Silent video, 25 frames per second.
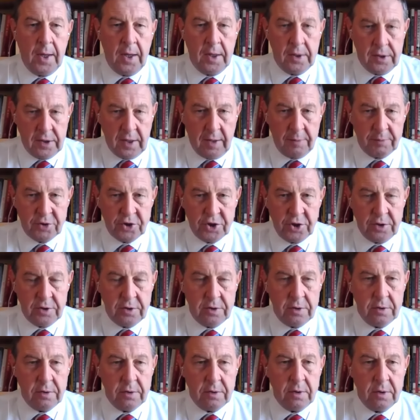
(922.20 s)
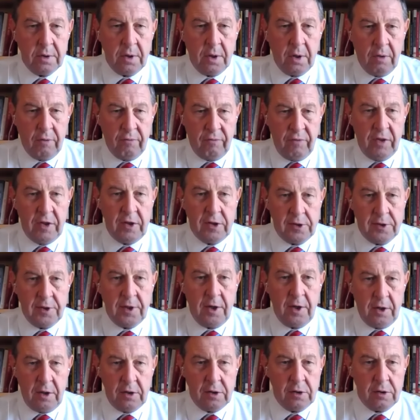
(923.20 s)
subject of these
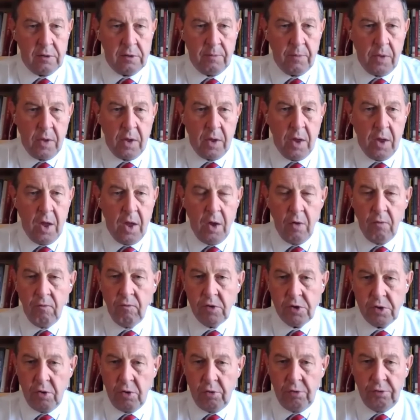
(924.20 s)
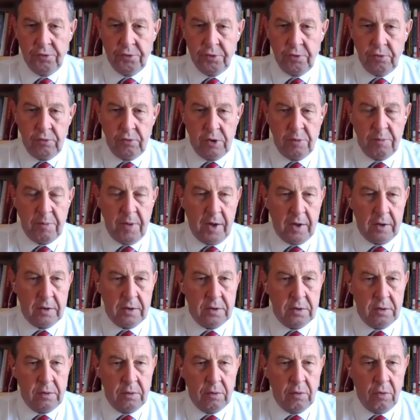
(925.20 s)
studies. With all due
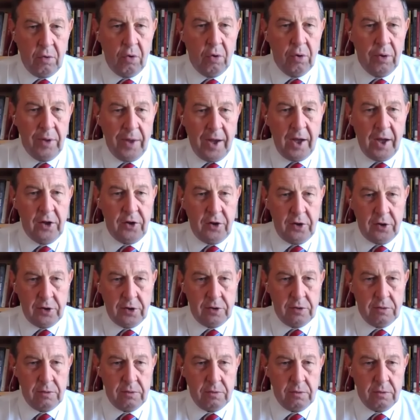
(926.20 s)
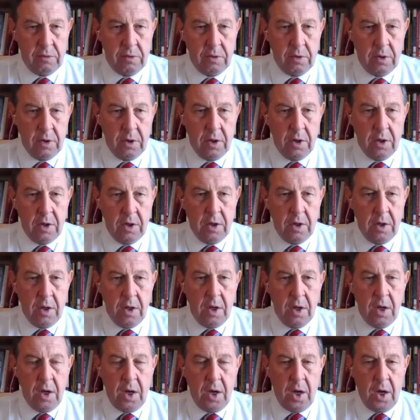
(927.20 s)
respect to all others
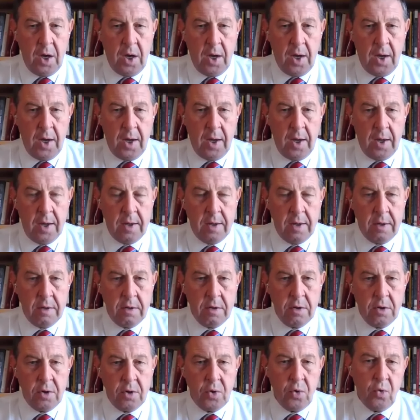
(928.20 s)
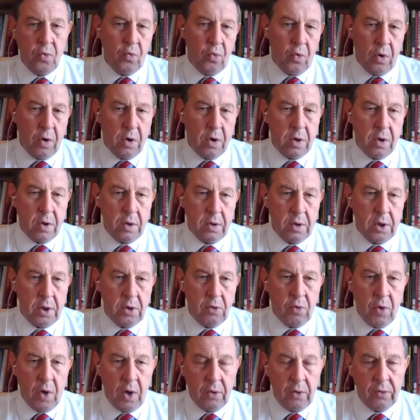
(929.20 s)
who were
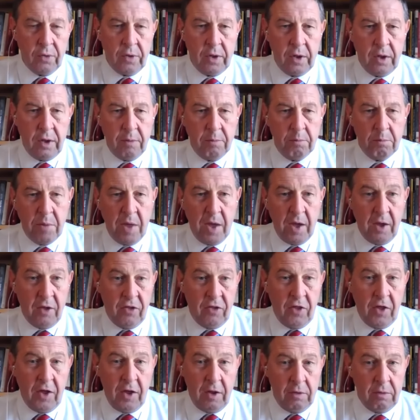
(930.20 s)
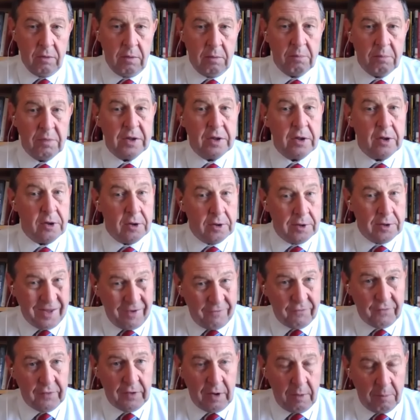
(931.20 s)
around him back then, but
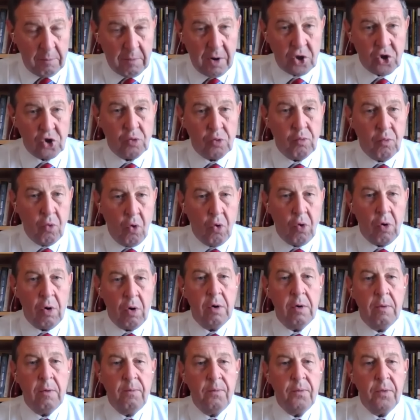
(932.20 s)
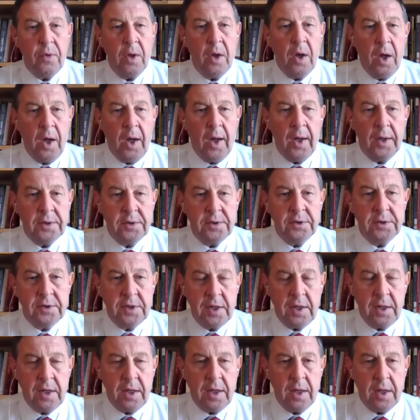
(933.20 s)
definitely much more
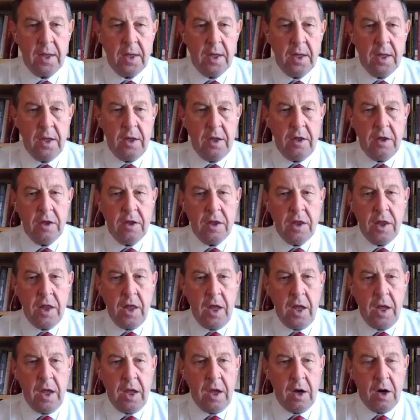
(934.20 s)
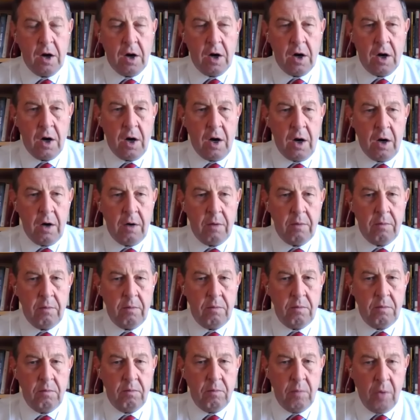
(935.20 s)
today, they are
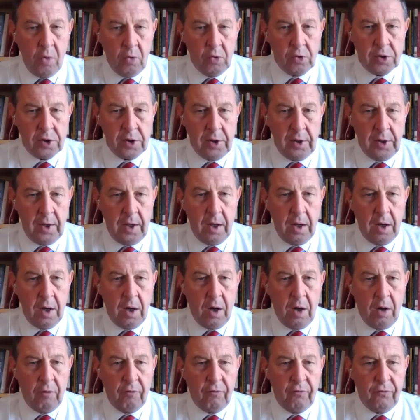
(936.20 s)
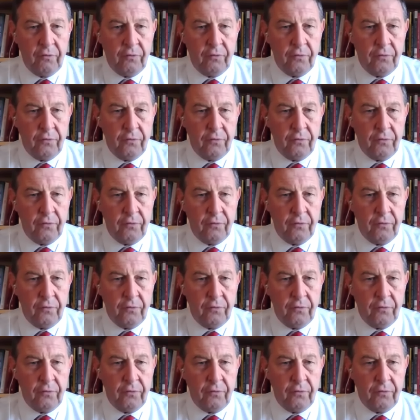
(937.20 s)
mostly of